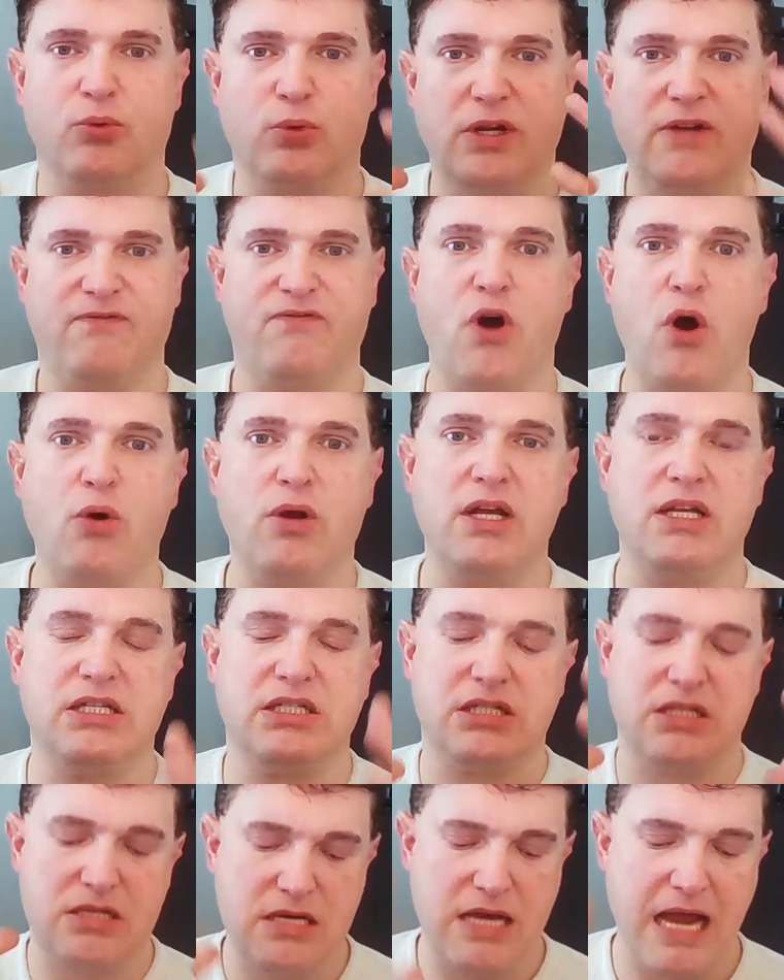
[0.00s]

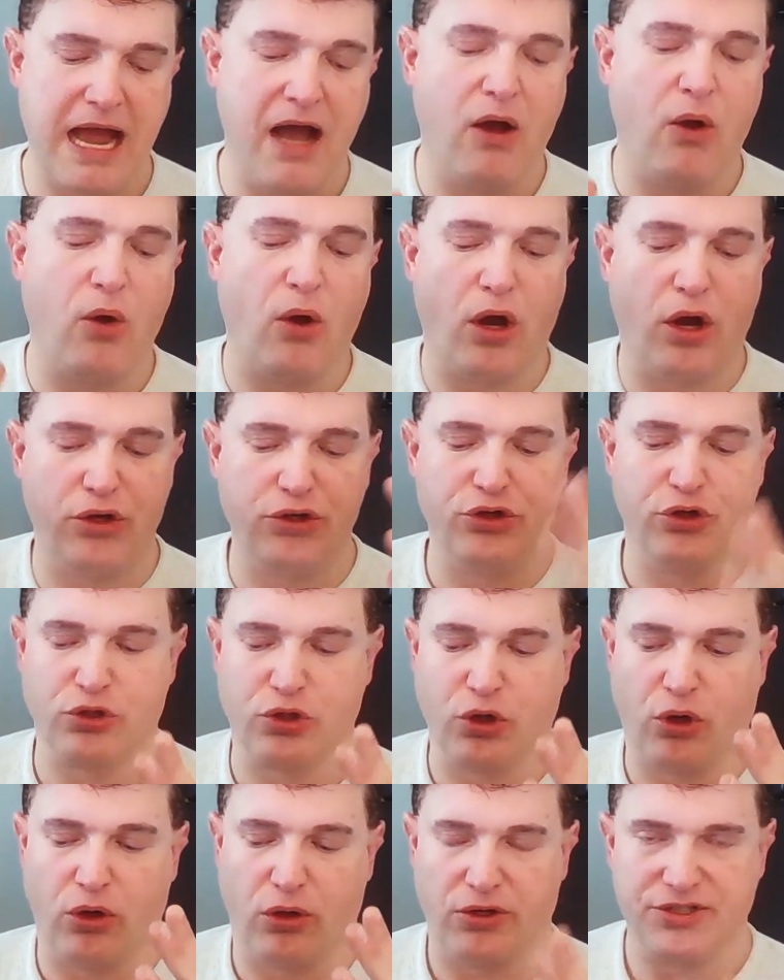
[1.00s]
Refocus now on your
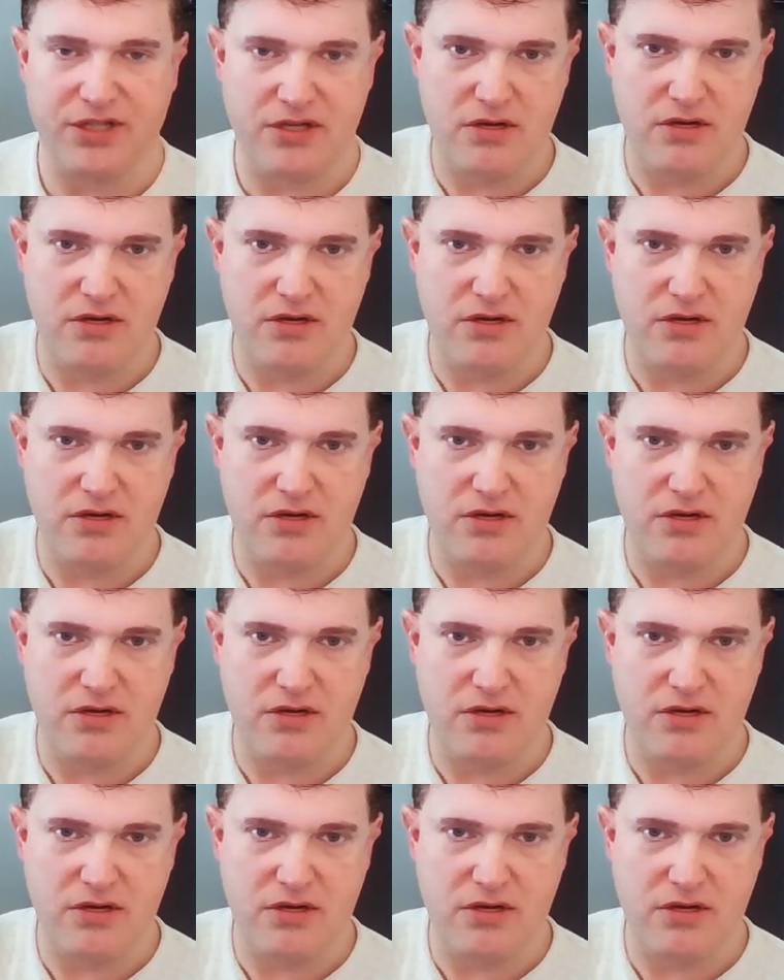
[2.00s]
goals.